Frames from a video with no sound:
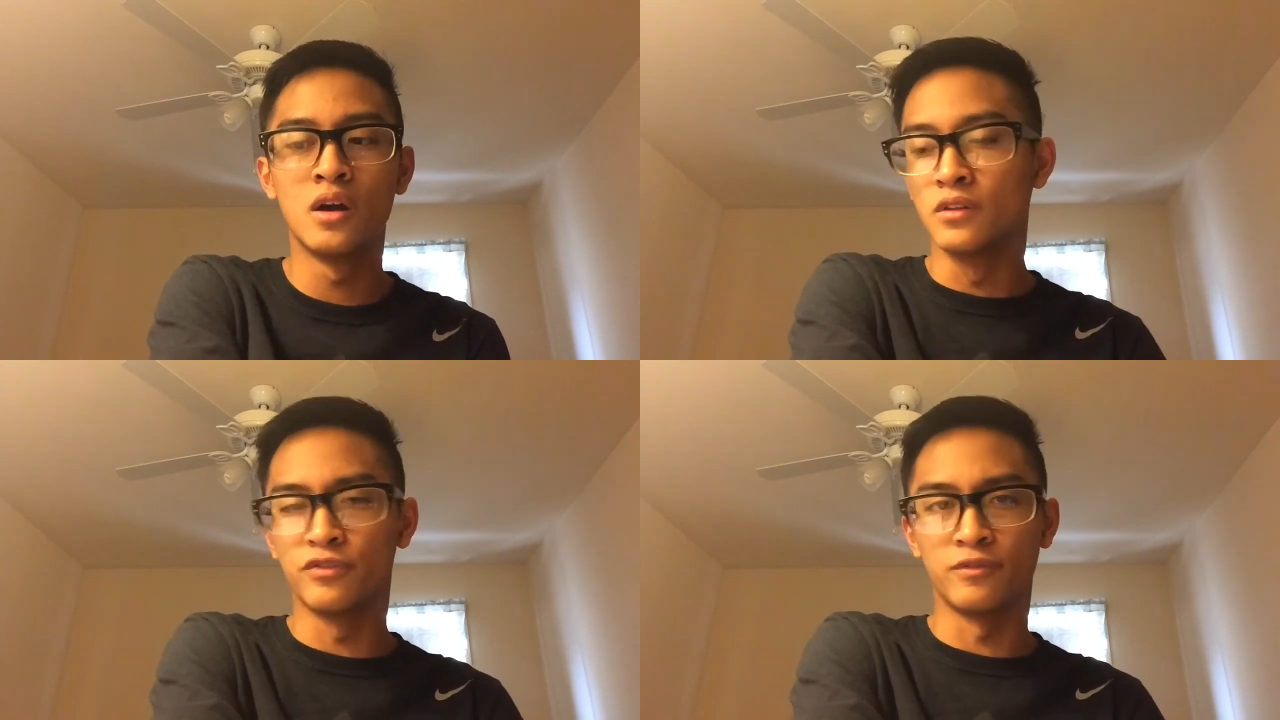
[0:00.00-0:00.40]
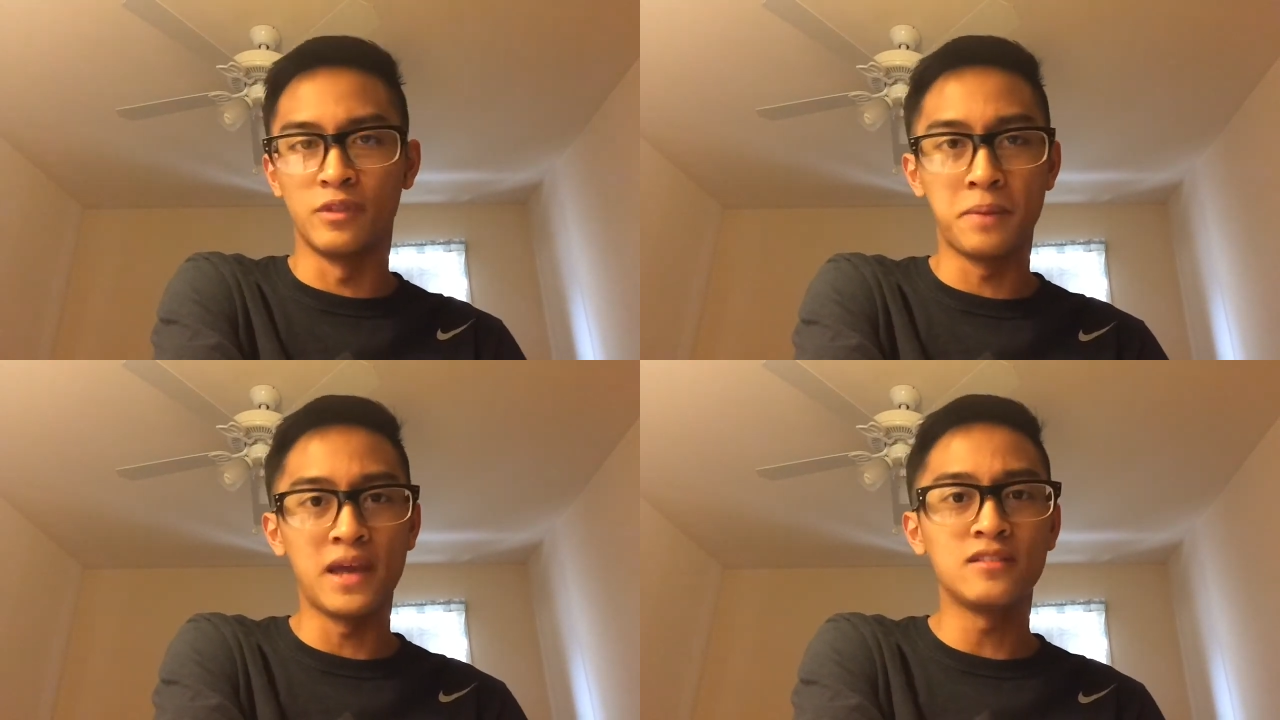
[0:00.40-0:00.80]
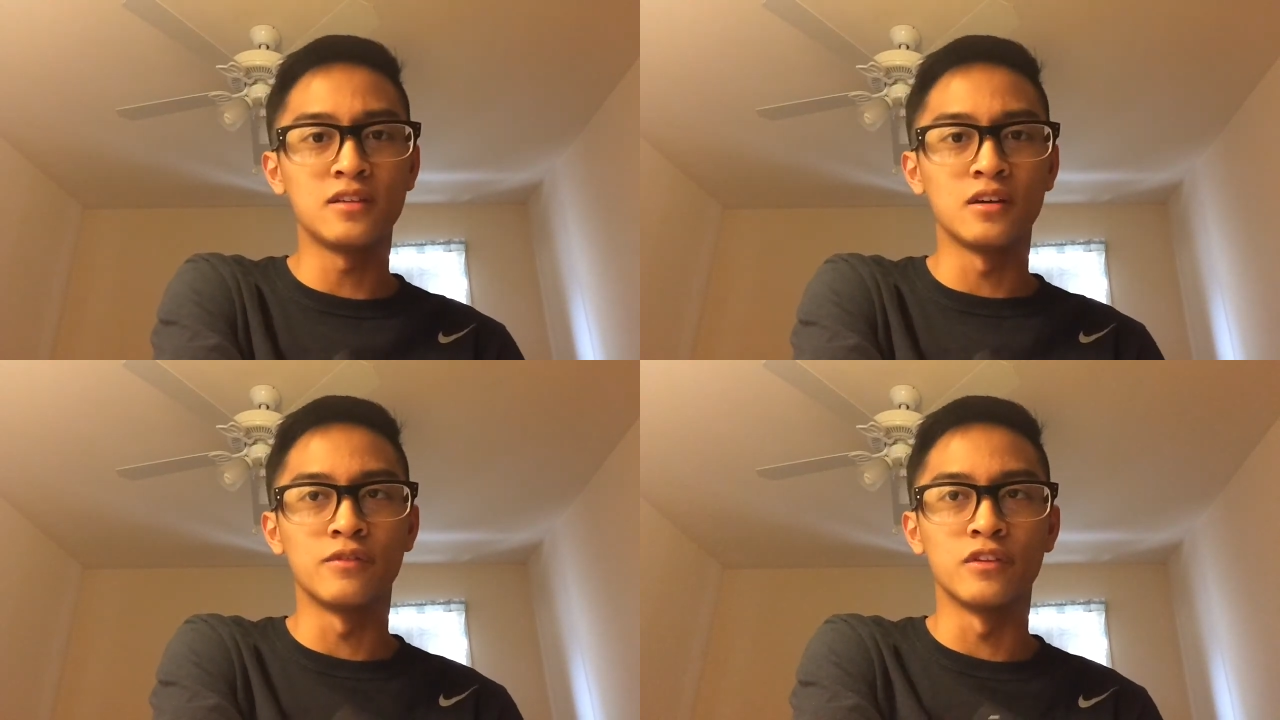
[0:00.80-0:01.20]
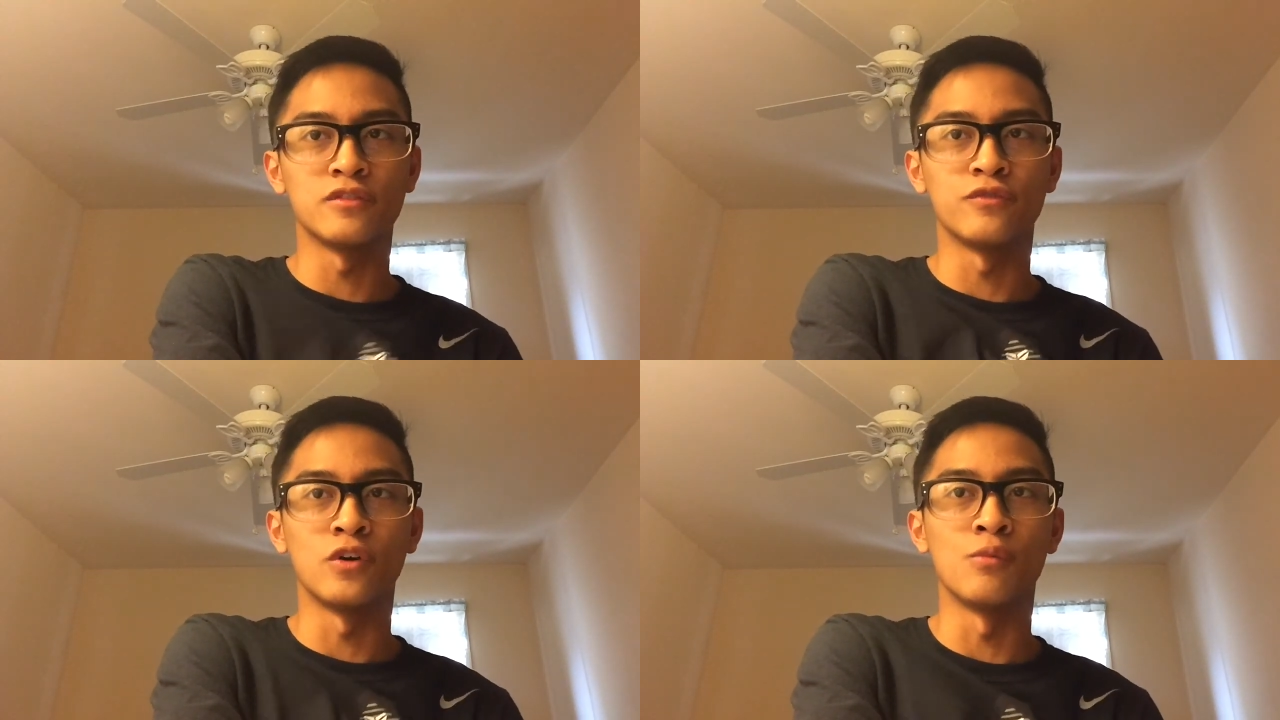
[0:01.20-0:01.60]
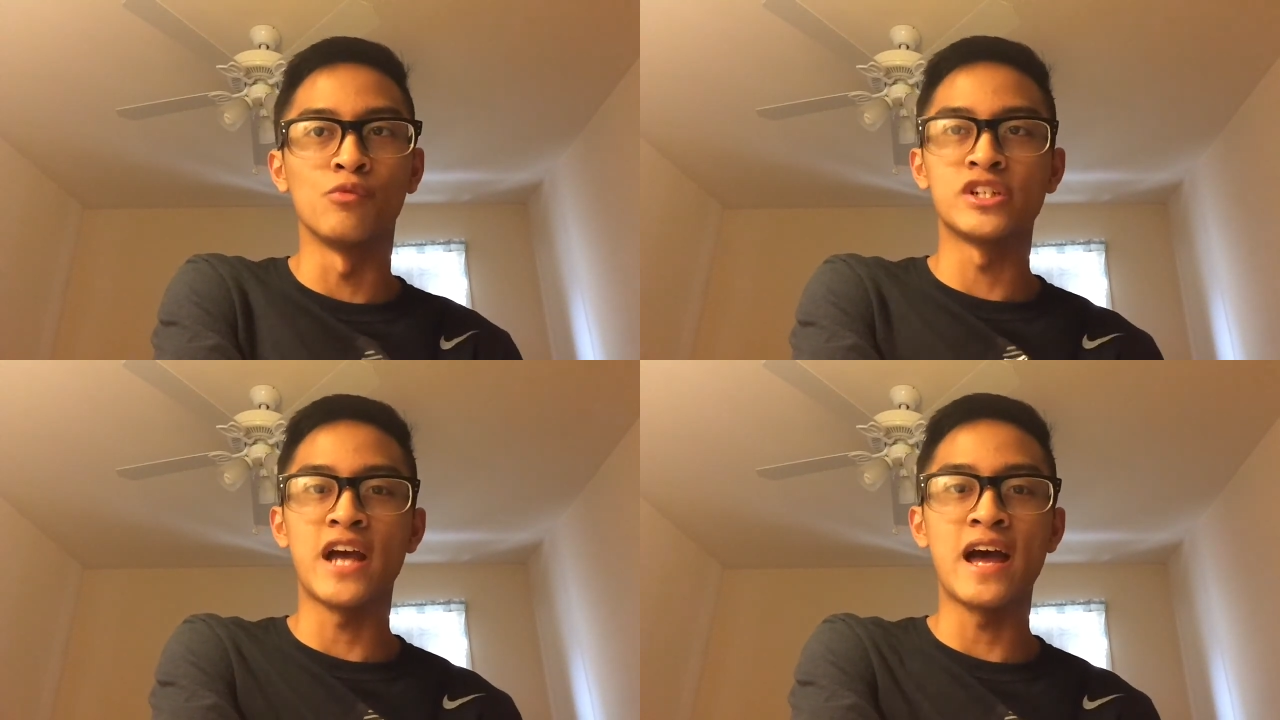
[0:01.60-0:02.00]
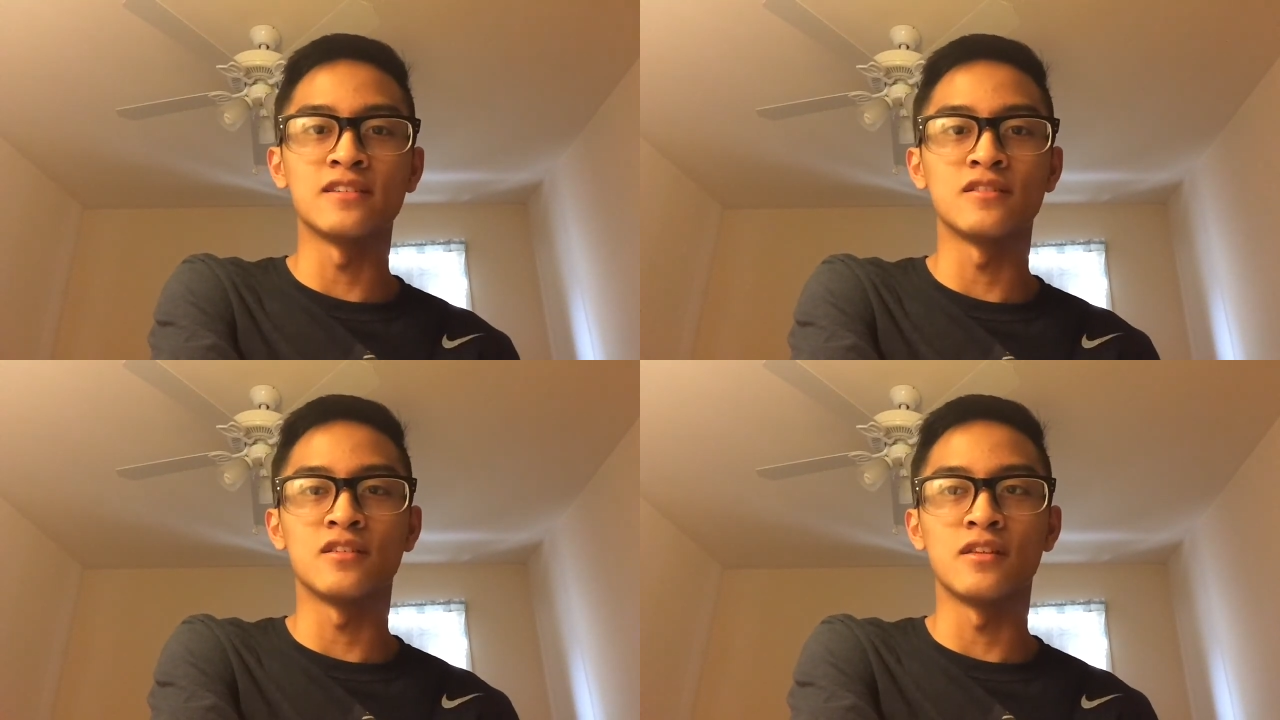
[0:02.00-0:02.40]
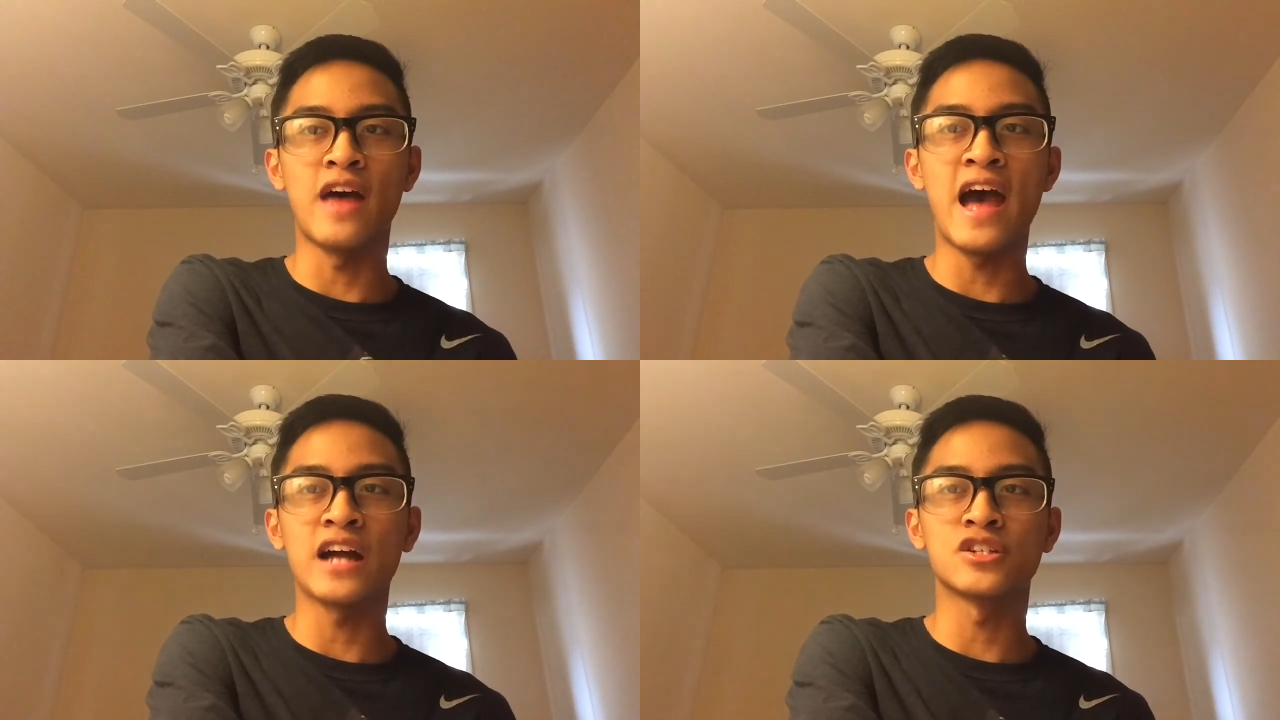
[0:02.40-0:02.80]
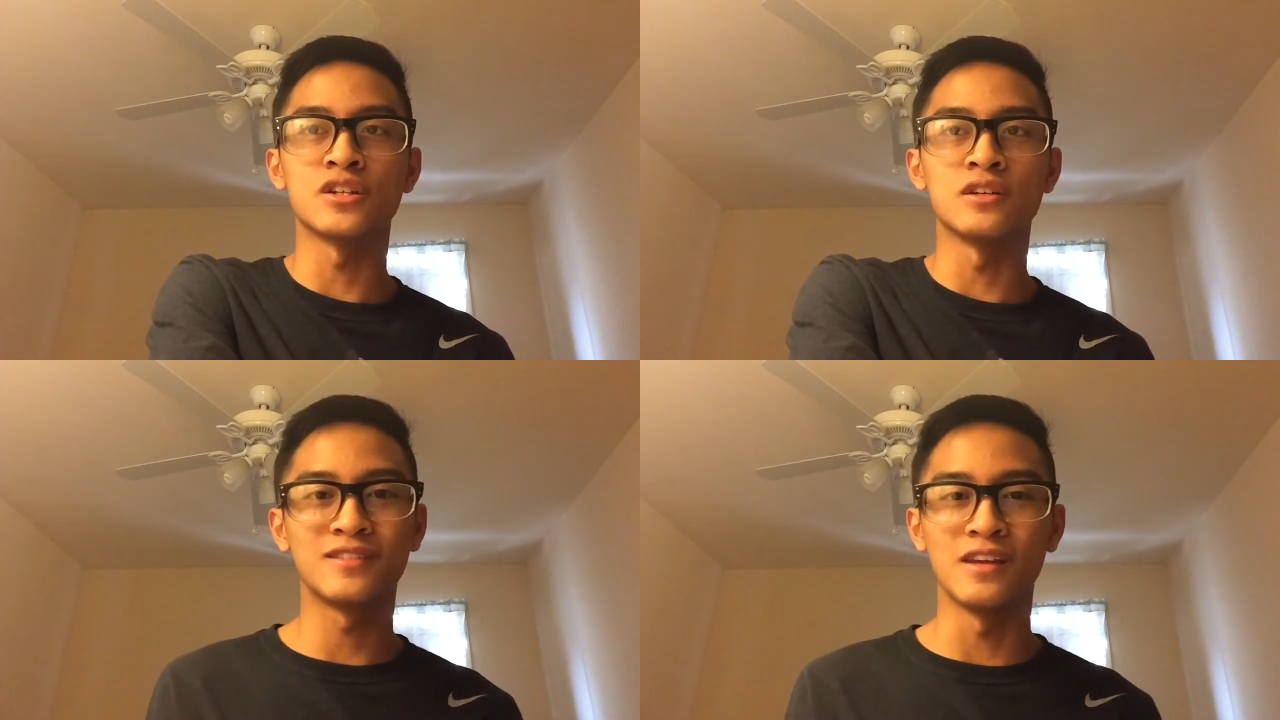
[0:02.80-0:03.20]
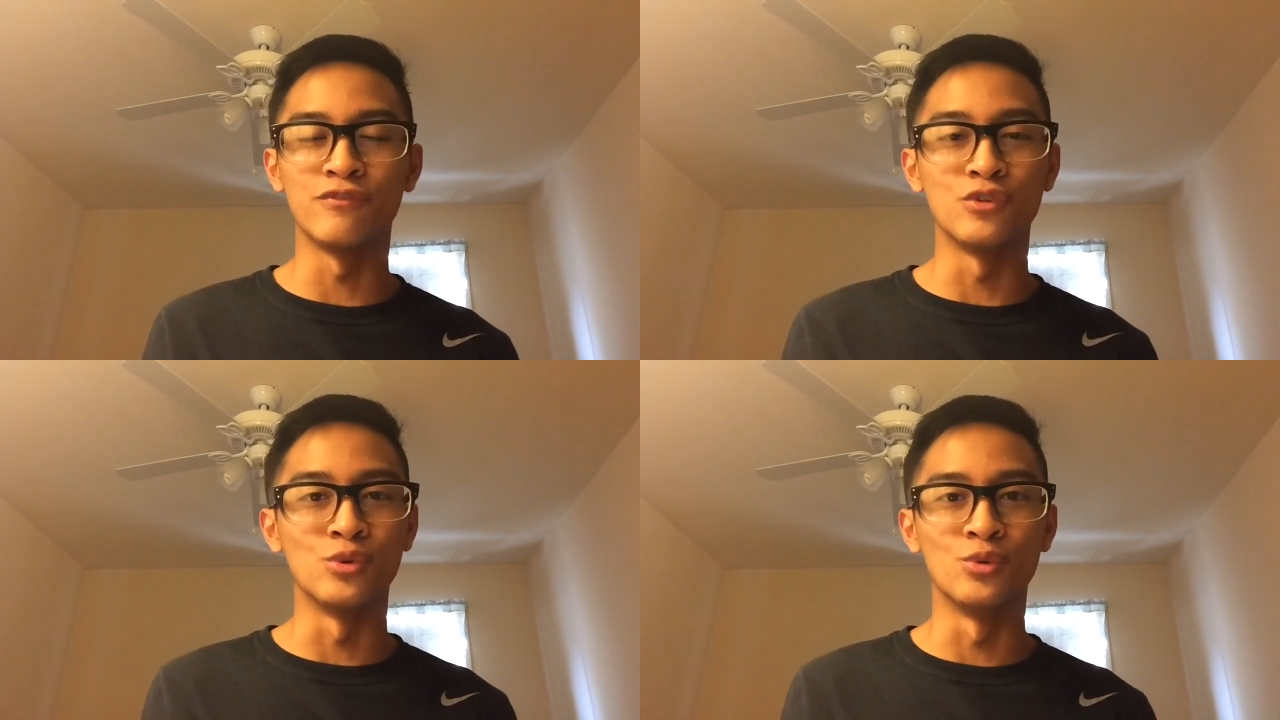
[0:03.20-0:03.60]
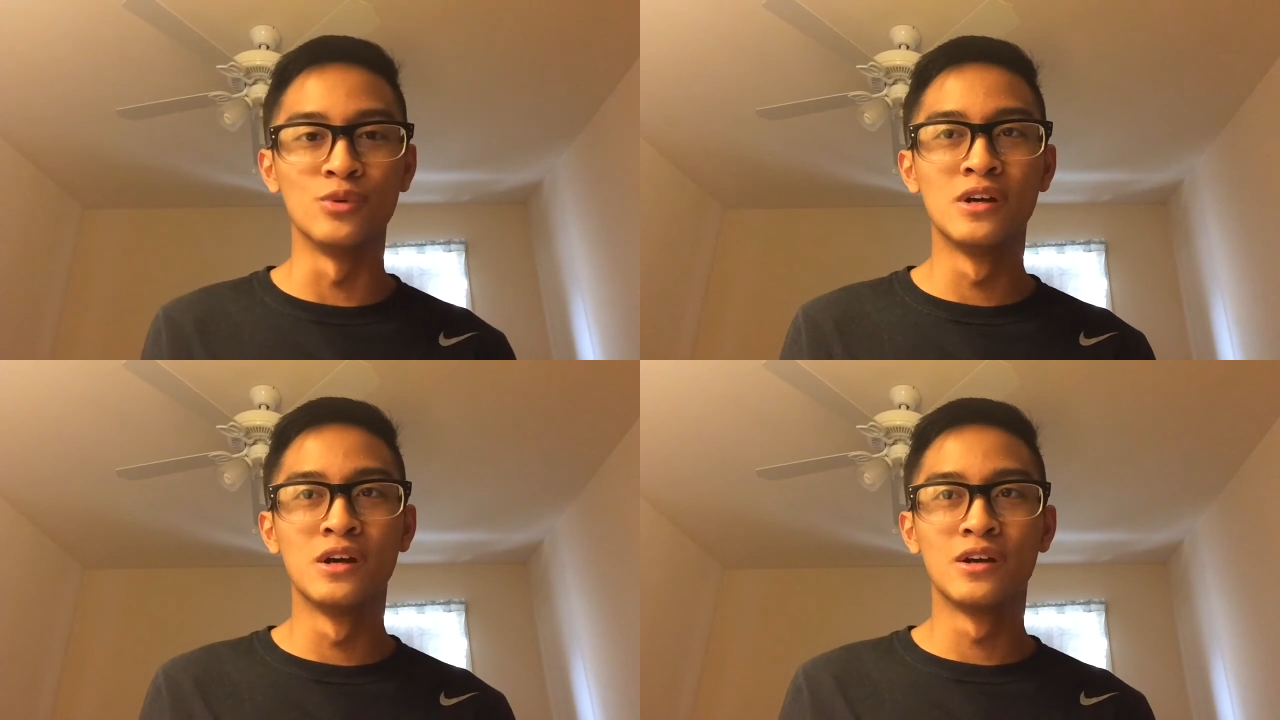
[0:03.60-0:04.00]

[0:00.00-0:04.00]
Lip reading: The pacing of this film, which adds to the actions, if you